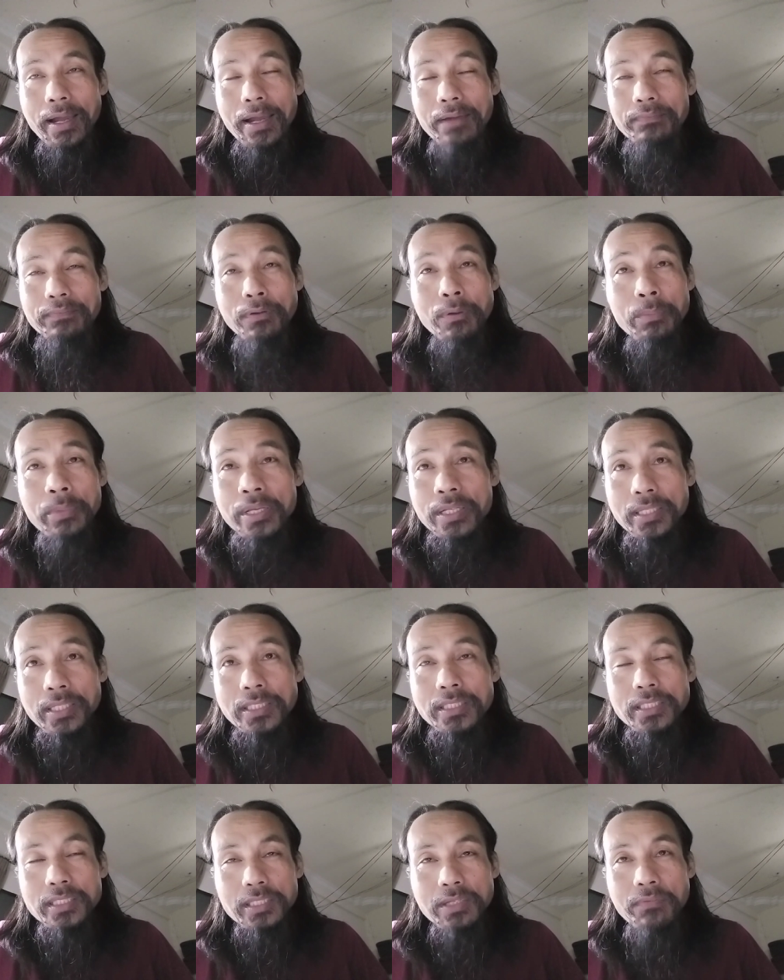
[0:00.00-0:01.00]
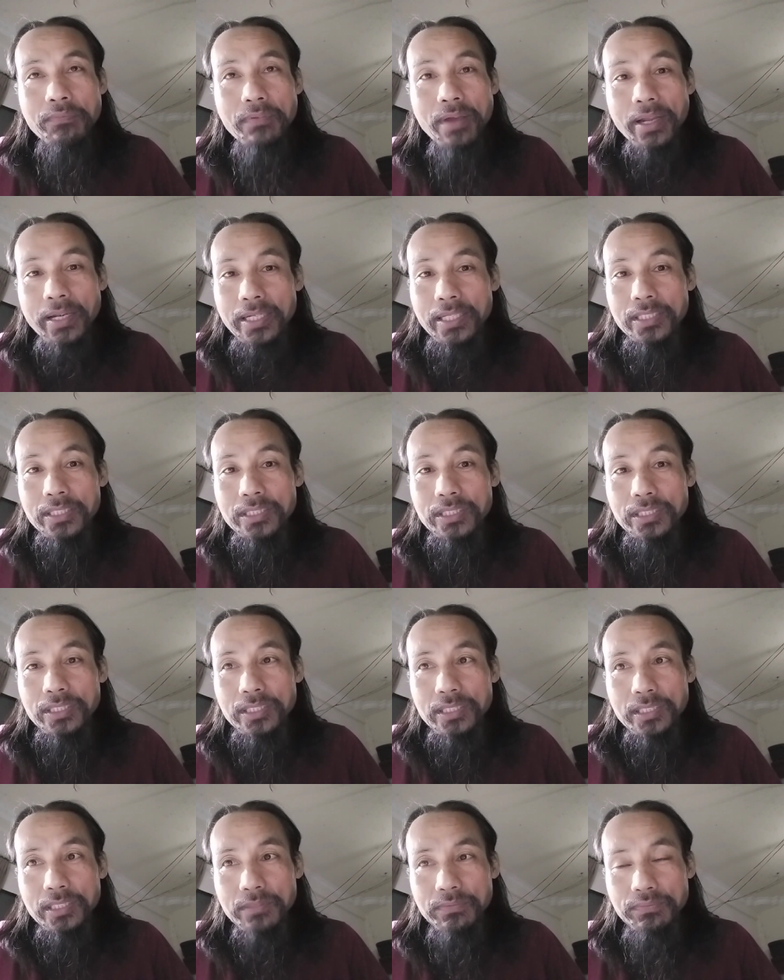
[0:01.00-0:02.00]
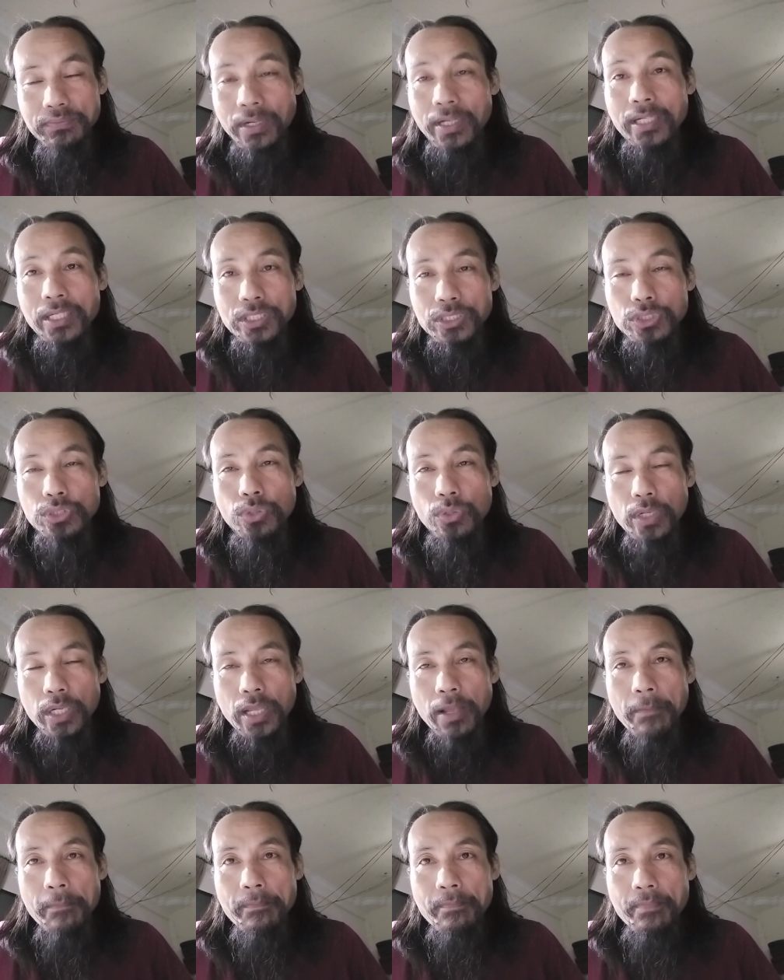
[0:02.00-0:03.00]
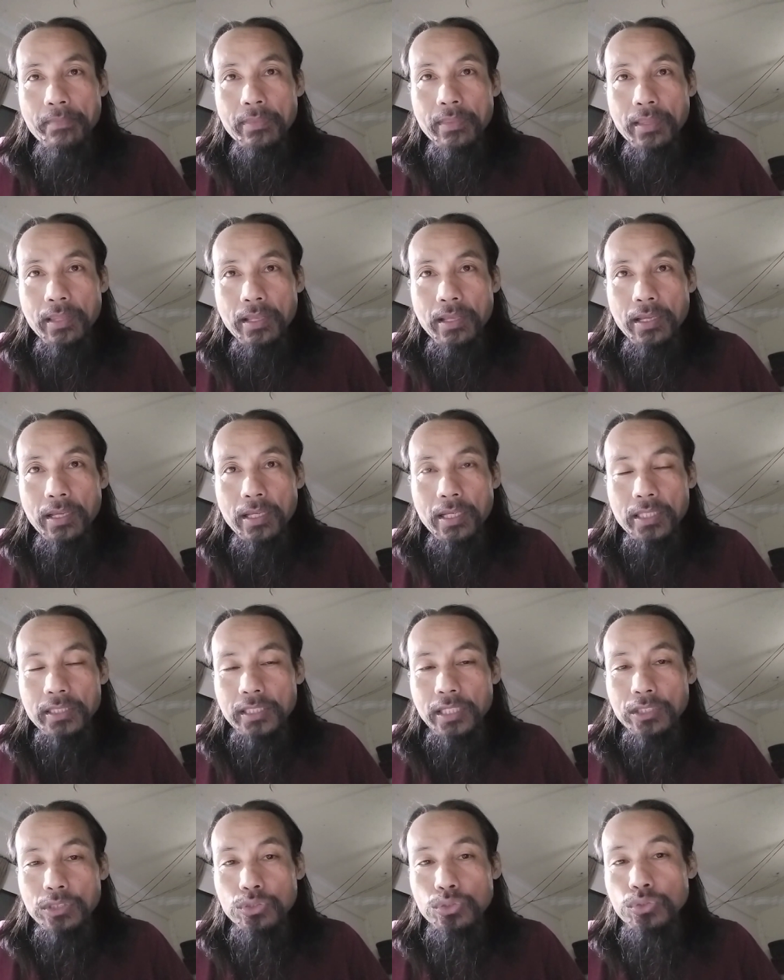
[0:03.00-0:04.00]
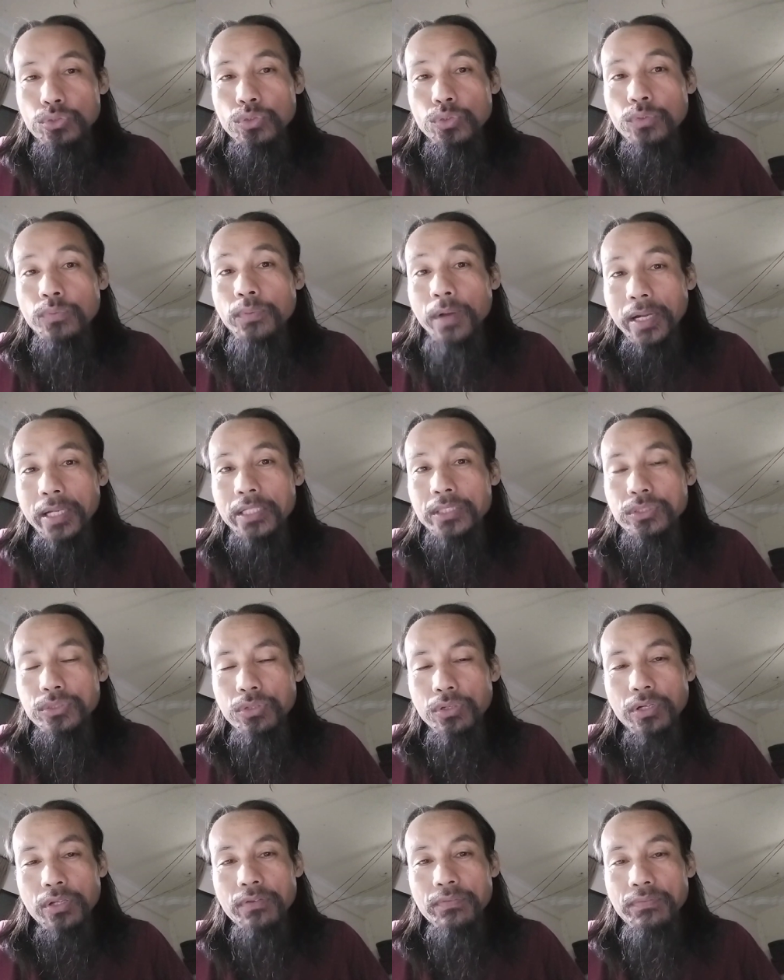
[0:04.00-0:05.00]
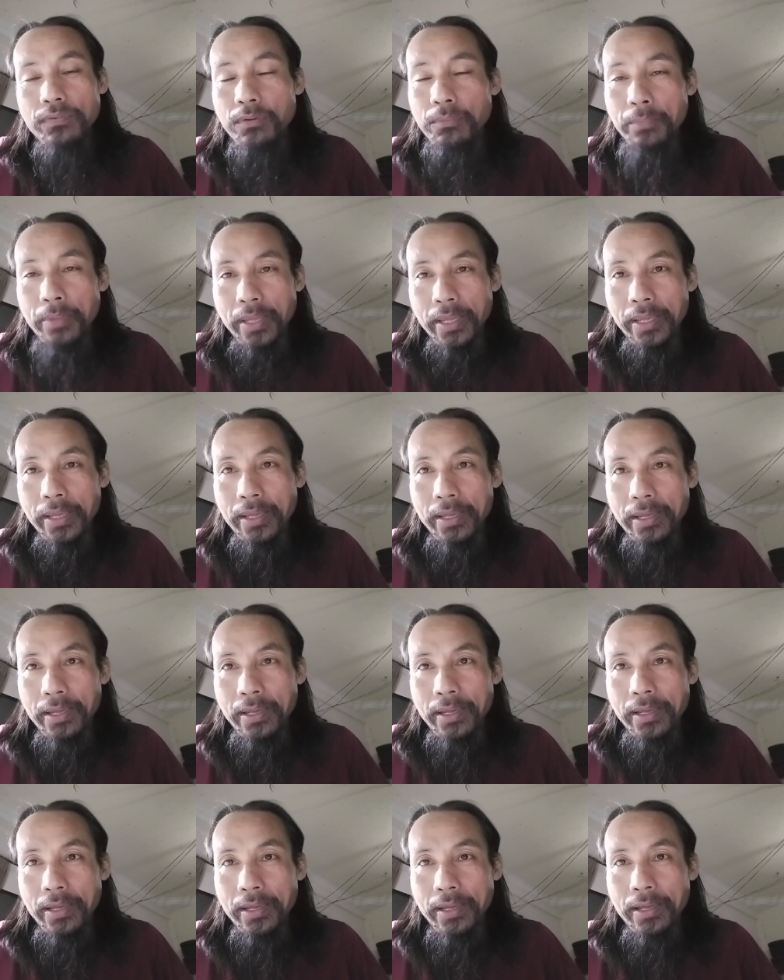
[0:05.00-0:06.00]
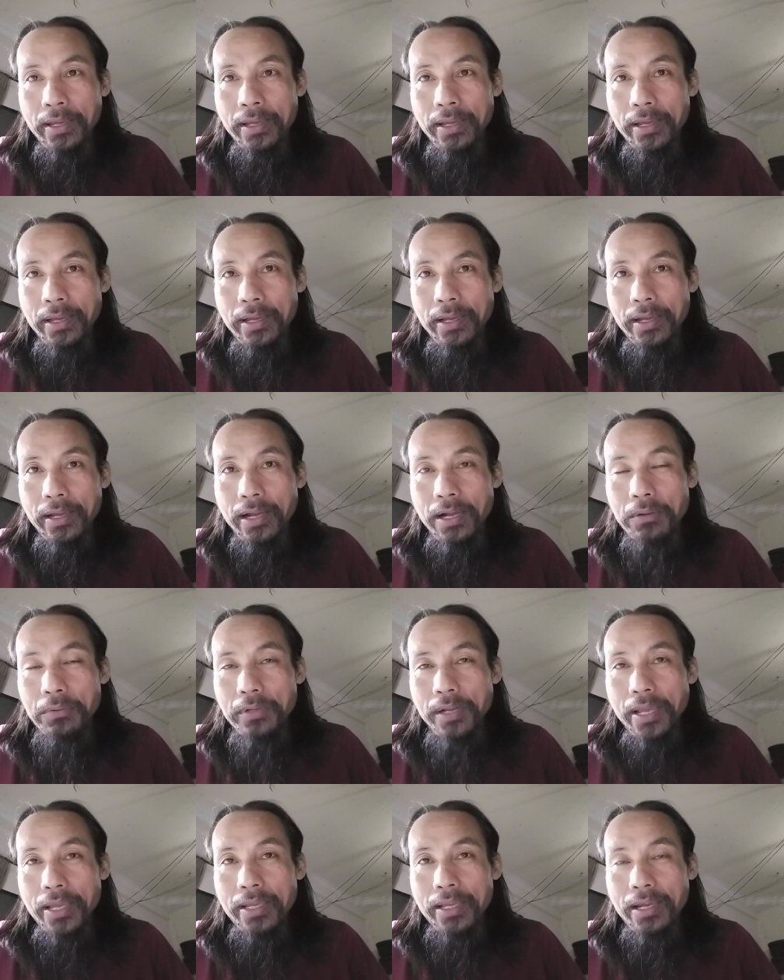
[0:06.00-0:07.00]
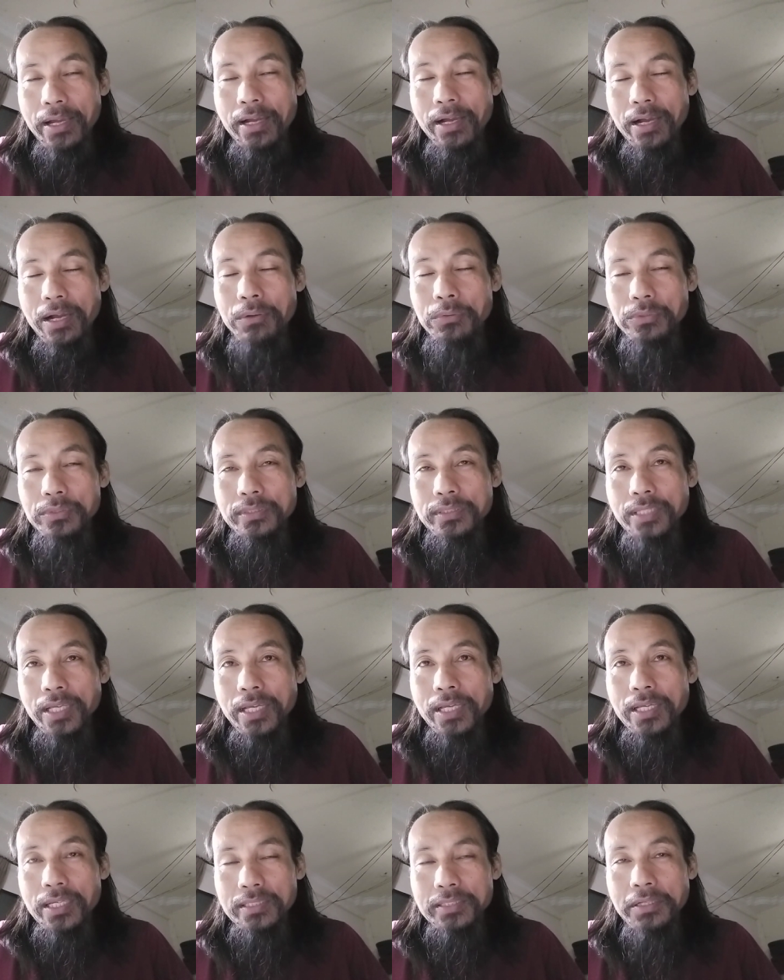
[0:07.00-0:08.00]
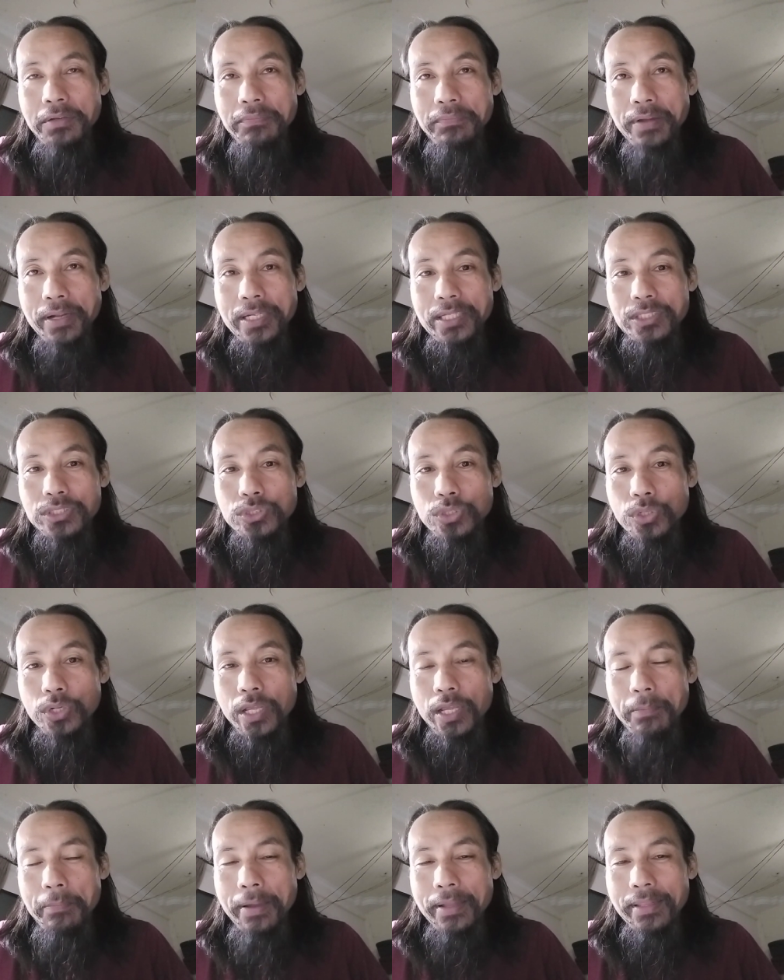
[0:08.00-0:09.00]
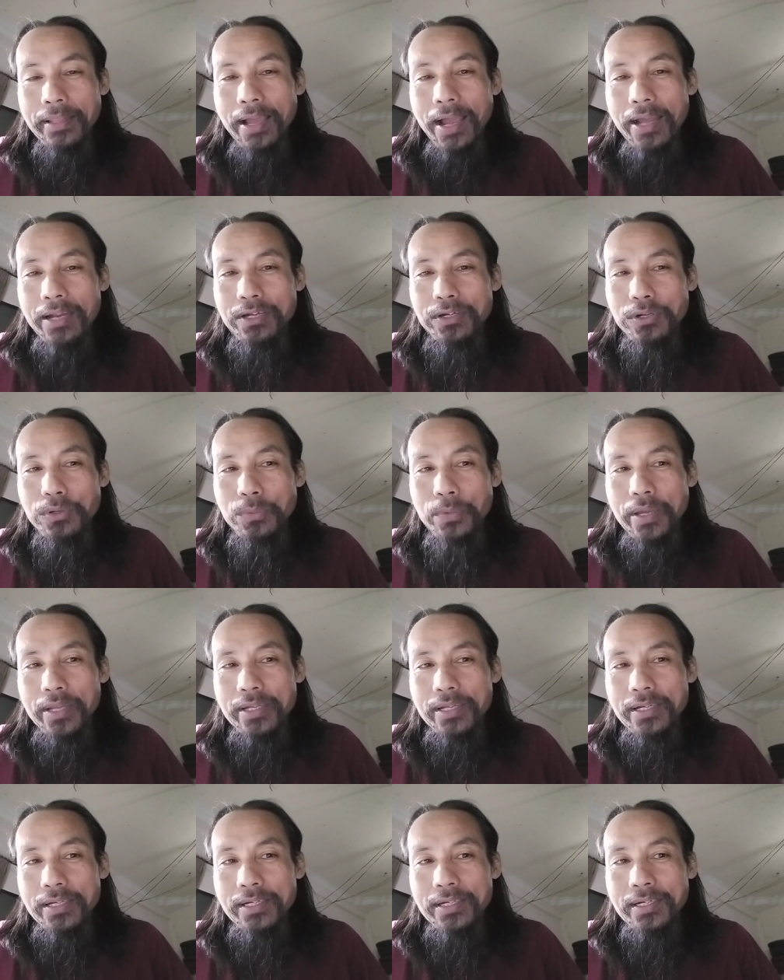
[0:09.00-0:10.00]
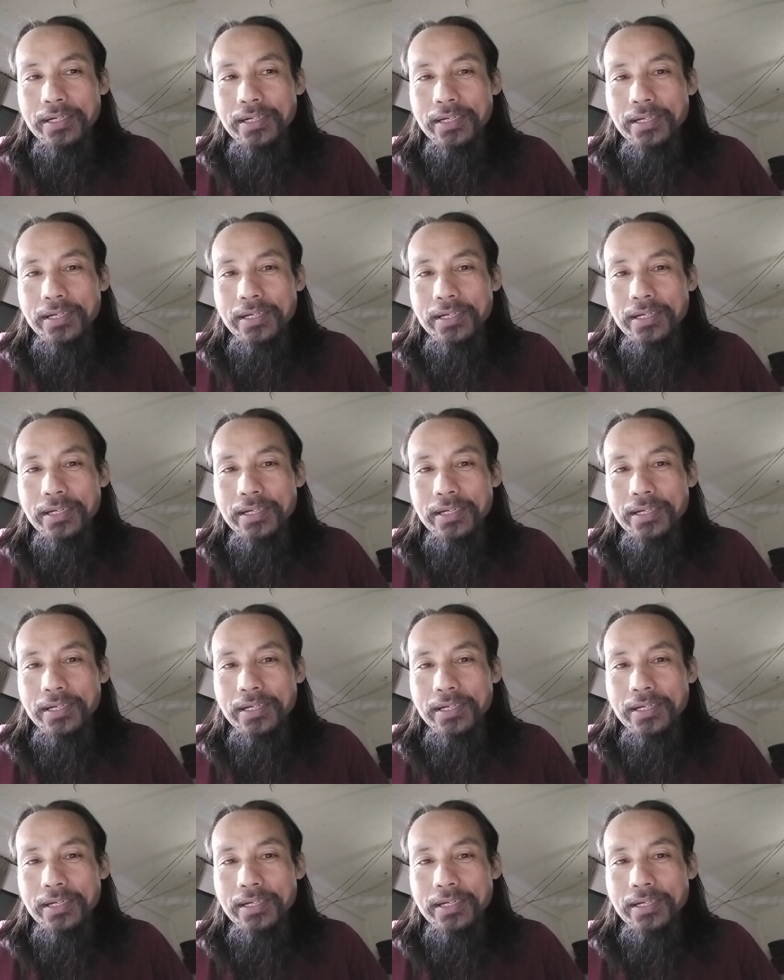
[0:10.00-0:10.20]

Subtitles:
for me this is a funny story. It's a true funny story for me. I would say it's a funny story, but I don't know whether